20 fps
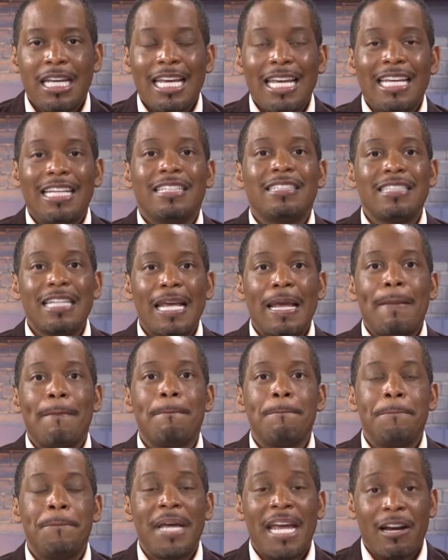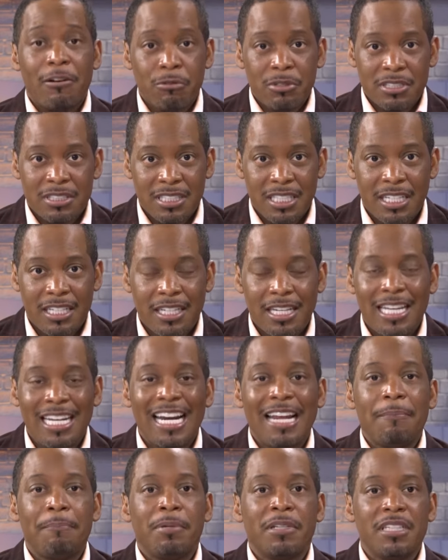is embarrassing. And
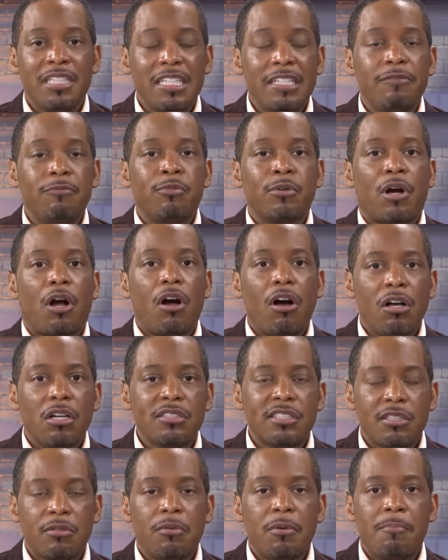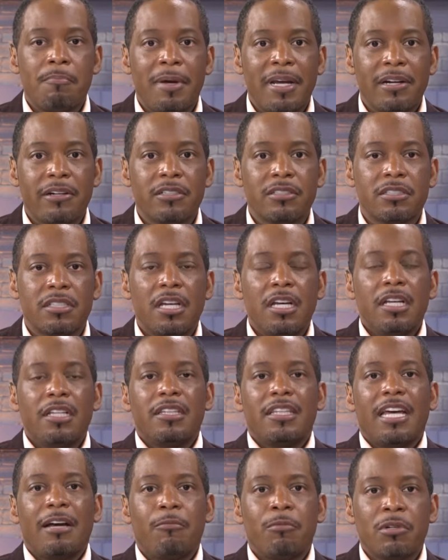I believe we're all so embarrassed
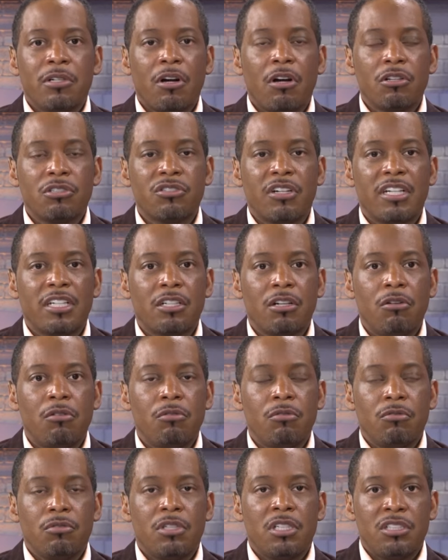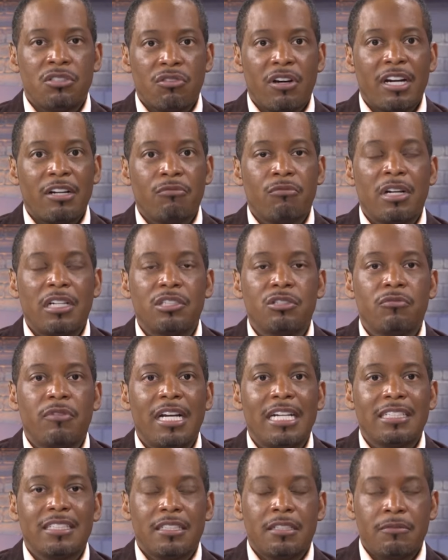that we're all trying to go and try and
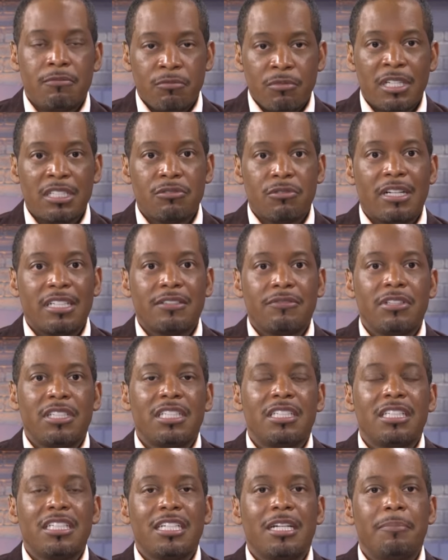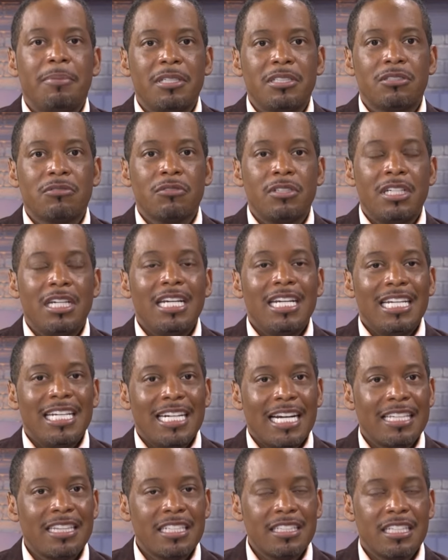retroactively clean up history.
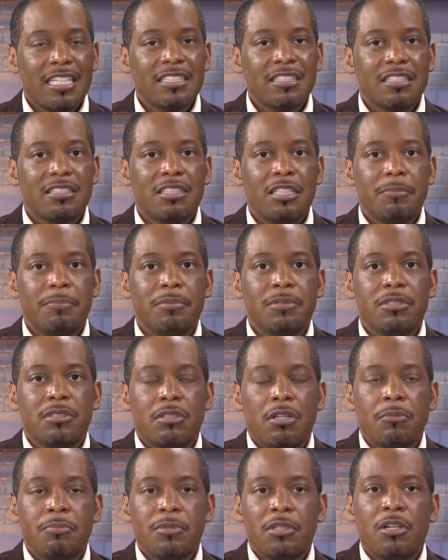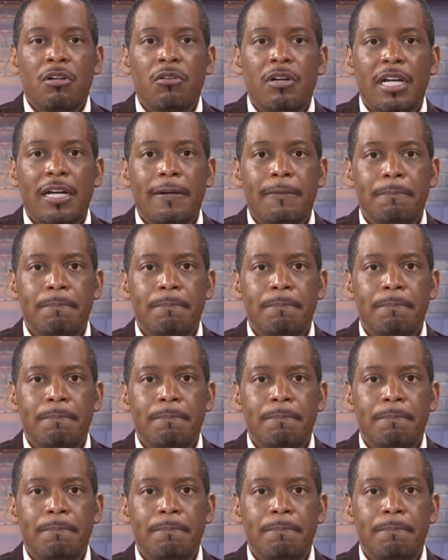And I think that's a slippery slope to go down.